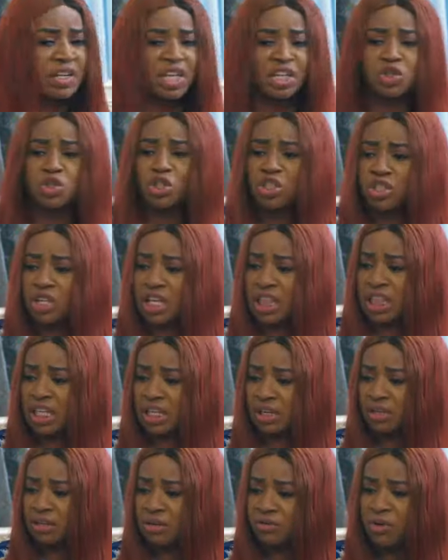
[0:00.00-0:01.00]
down here doing
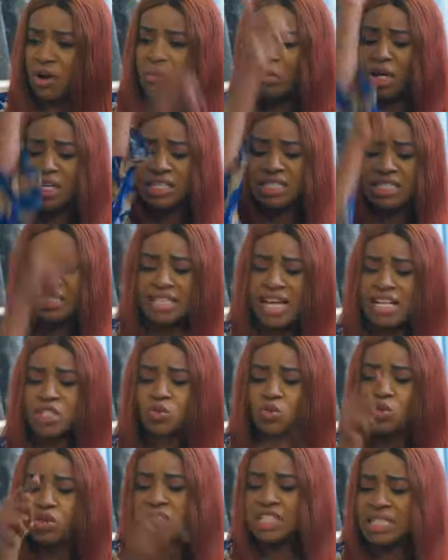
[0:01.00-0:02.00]
nothing. For money
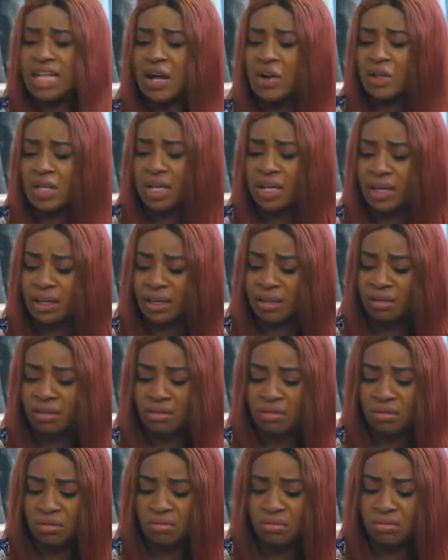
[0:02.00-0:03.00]
tonight, we'll sit down here.
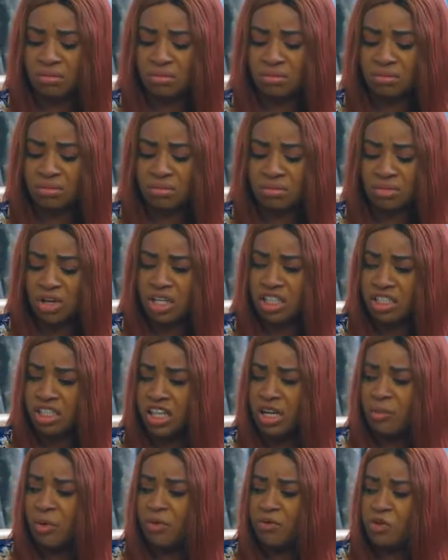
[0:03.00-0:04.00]
All in
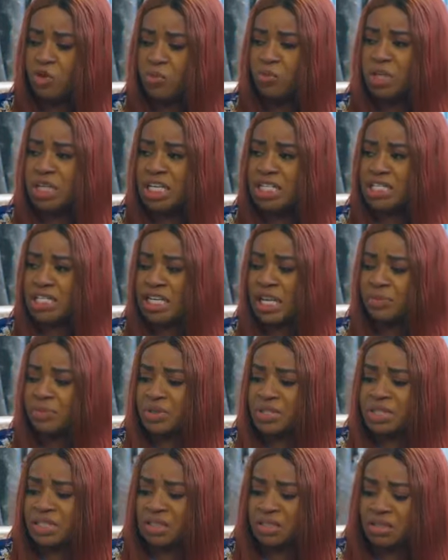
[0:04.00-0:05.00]
the name of you being a
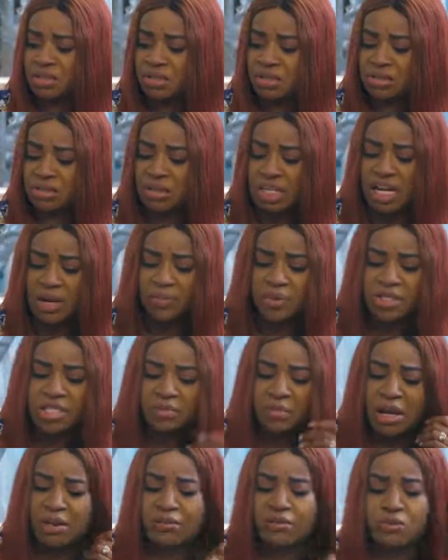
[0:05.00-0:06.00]
celebrity.
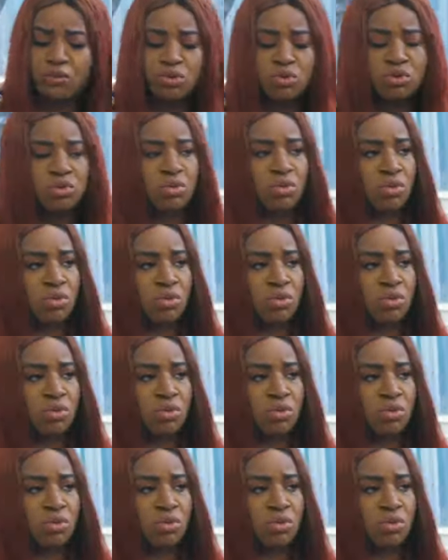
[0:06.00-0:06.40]
Celebrity my foot.